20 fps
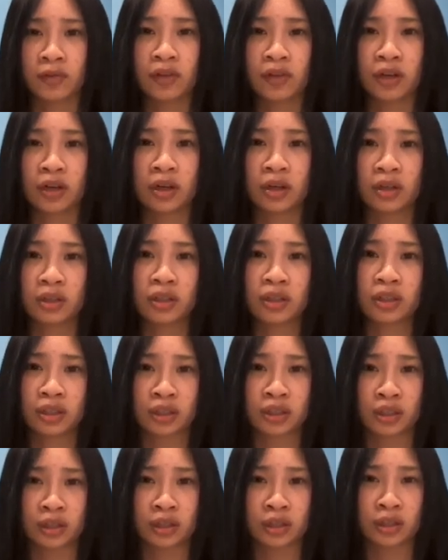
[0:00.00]
If you're
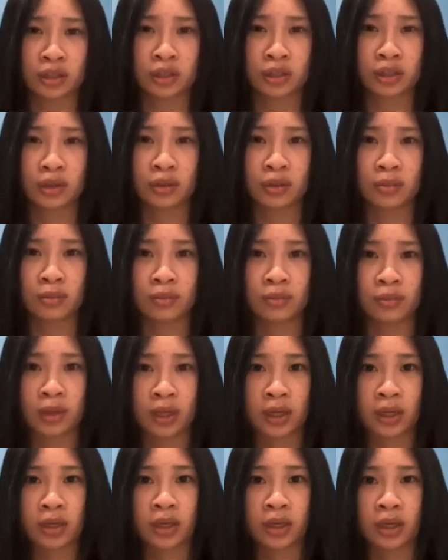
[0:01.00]
unsure,
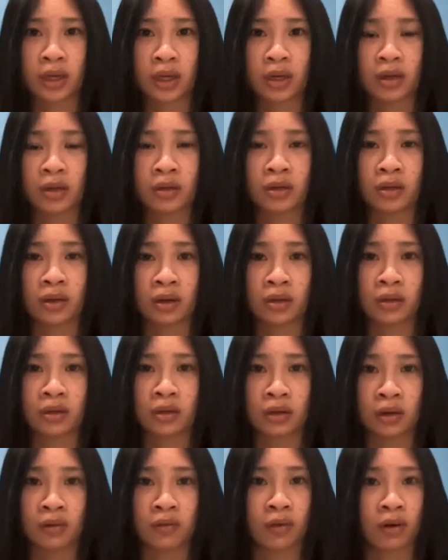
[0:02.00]

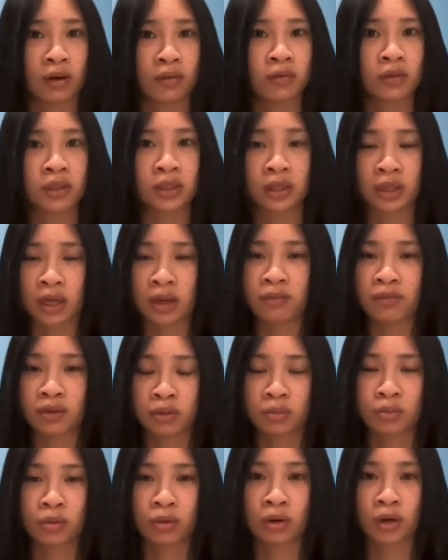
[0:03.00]
Medicare.gov offers live
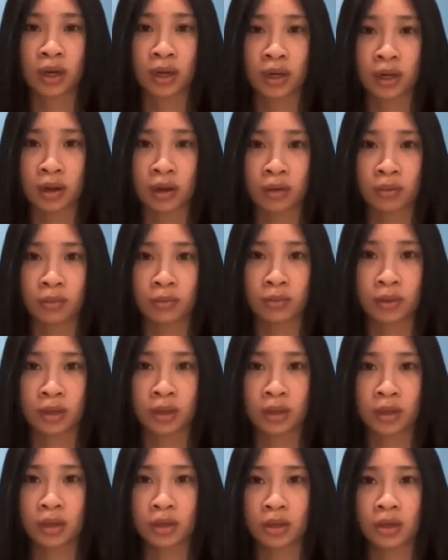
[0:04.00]
support and help
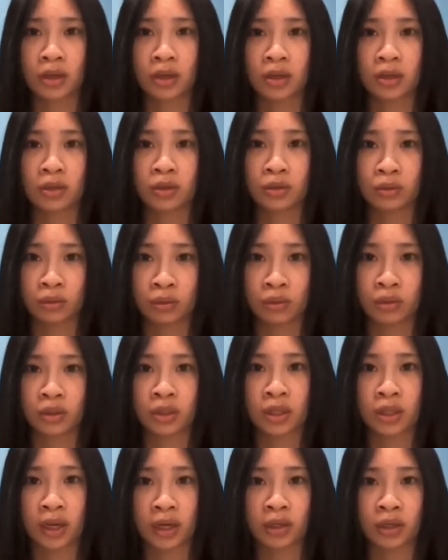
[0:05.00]
tools
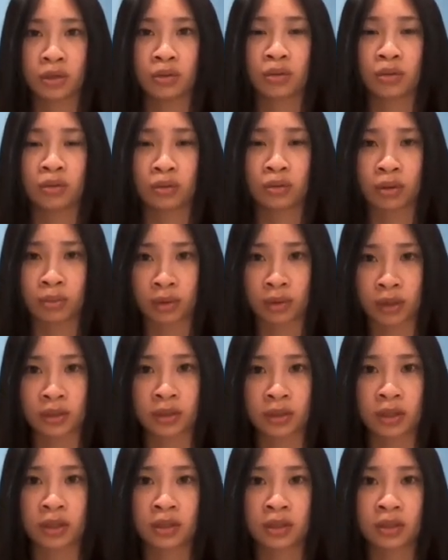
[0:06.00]
to guide you through the
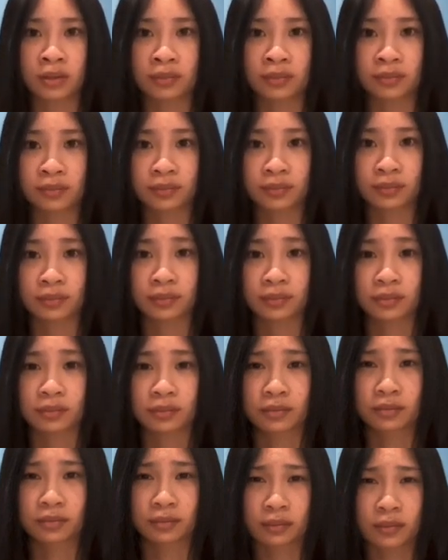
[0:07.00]
process.
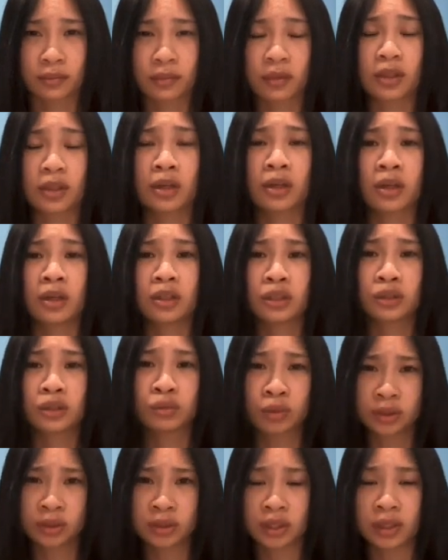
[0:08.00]
And I just
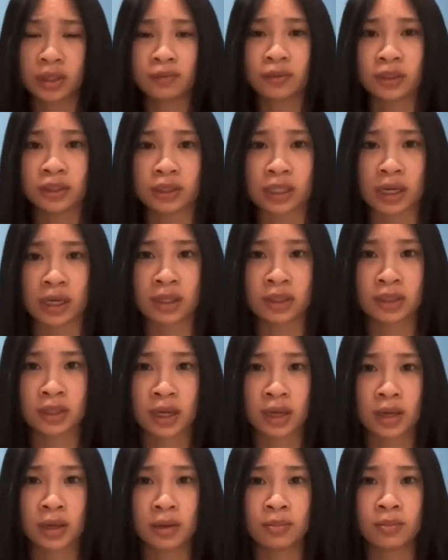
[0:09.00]
want to emphasize,
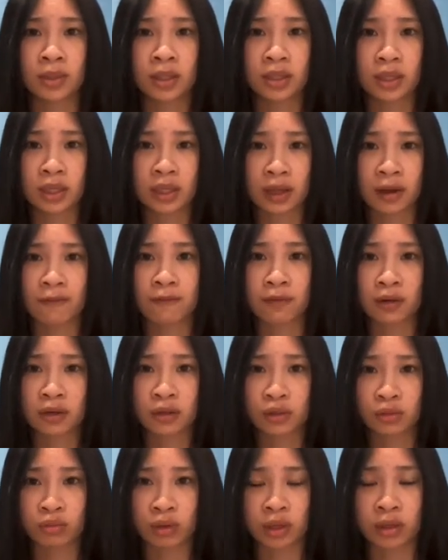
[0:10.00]
missing that
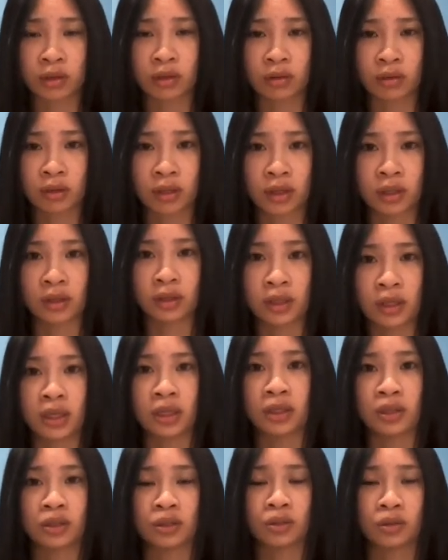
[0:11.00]
first window can
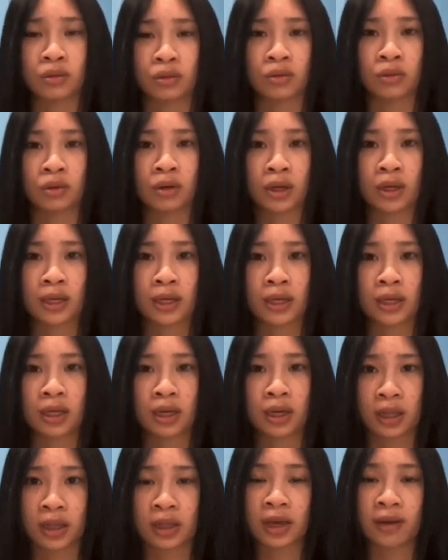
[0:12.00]
lead to
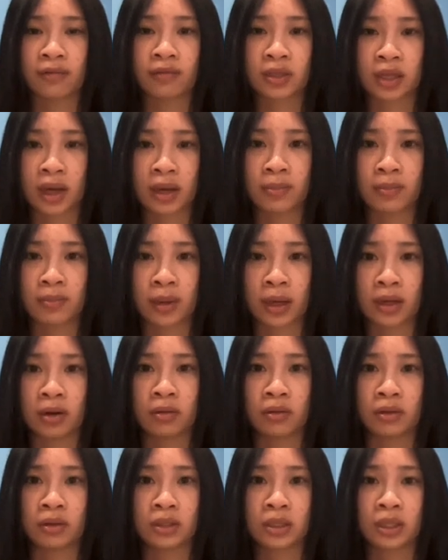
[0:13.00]
a lifetime
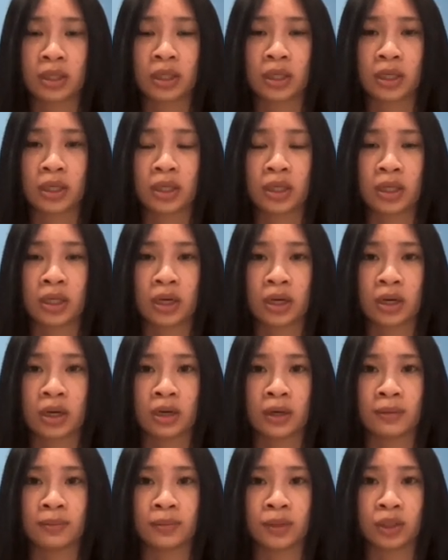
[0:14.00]
penalty.
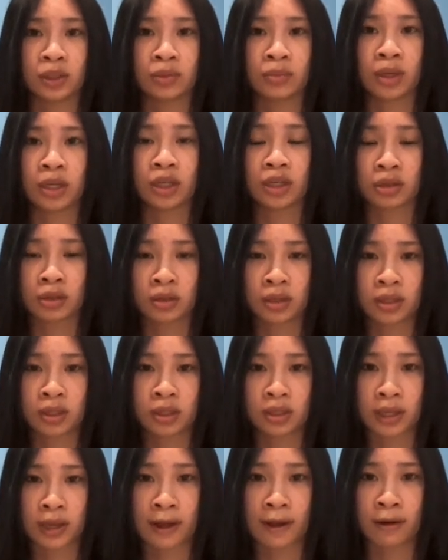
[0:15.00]
So make sure to
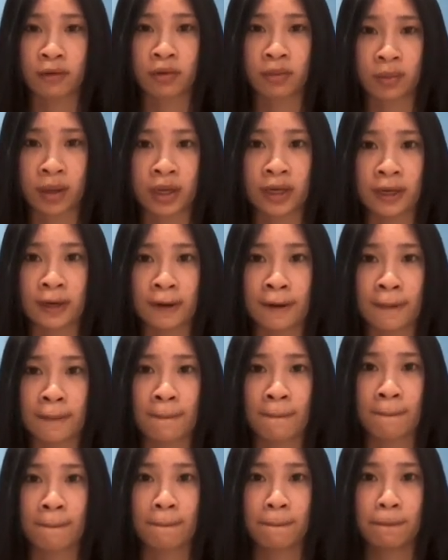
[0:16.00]
set a reminder
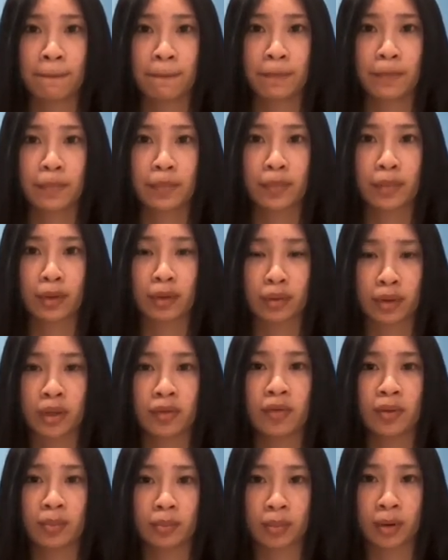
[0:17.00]
or
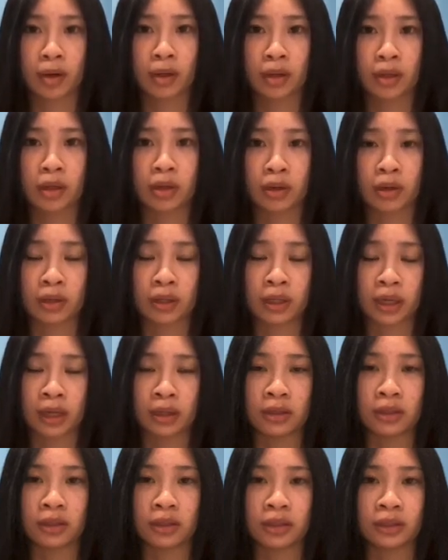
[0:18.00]
even mark your
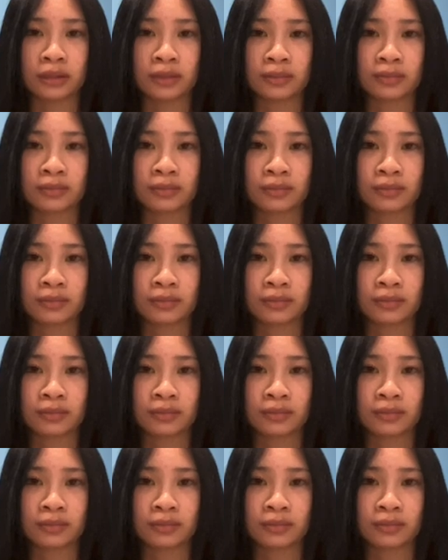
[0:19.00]
calendar.